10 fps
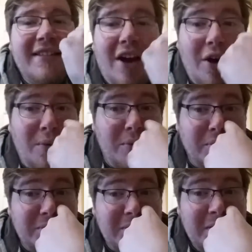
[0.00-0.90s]
Star
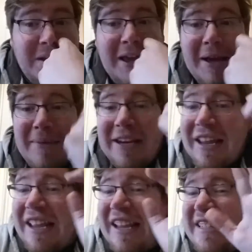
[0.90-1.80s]
Wars. I
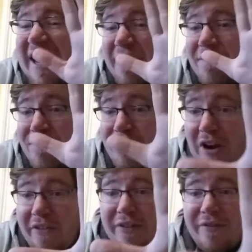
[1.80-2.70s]
mean, it's getting
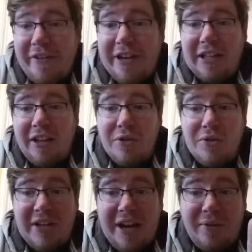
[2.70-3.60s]
very, very
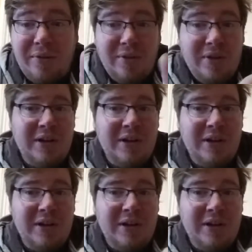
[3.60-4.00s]
close now